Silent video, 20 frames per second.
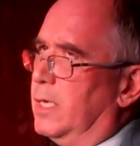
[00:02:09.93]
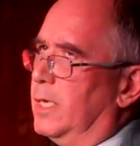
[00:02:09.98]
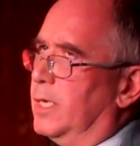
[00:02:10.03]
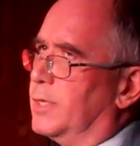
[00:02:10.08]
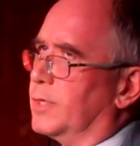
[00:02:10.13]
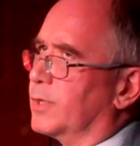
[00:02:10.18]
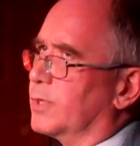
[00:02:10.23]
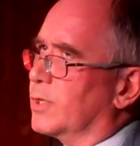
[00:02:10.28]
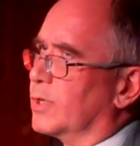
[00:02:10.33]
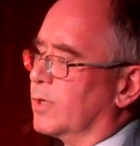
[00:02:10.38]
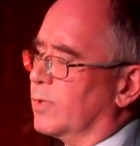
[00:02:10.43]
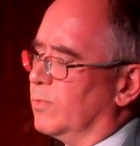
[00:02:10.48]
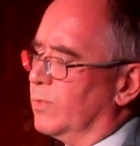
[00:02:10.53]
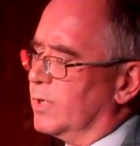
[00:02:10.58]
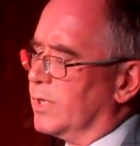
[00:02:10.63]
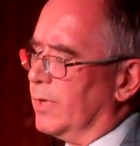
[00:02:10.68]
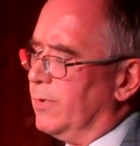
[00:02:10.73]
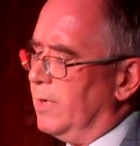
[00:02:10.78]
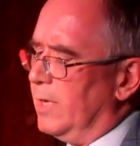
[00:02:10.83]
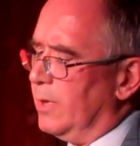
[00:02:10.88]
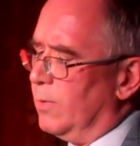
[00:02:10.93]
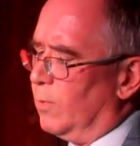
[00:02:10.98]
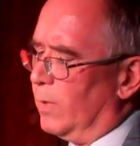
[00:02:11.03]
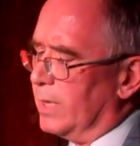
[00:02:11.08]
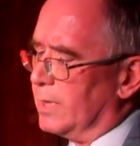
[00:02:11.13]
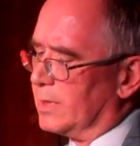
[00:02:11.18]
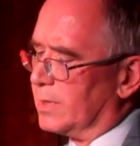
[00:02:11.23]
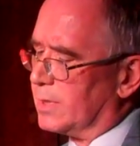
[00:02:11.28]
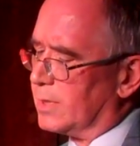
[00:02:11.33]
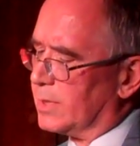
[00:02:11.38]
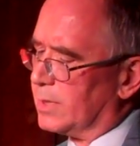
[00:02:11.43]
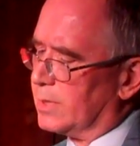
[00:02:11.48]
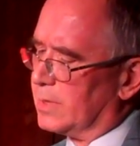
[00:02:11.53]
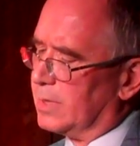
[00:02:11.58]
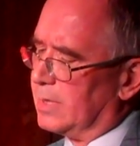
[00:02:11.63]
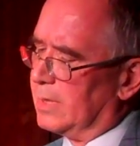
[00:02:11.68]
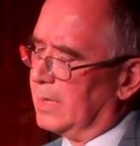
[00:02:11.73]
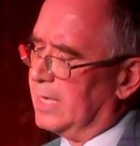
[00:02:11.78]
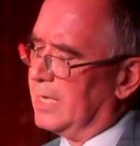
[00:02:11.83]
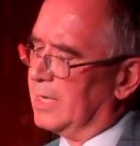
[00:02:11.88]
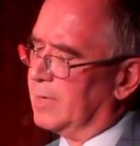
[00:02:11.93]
It was only once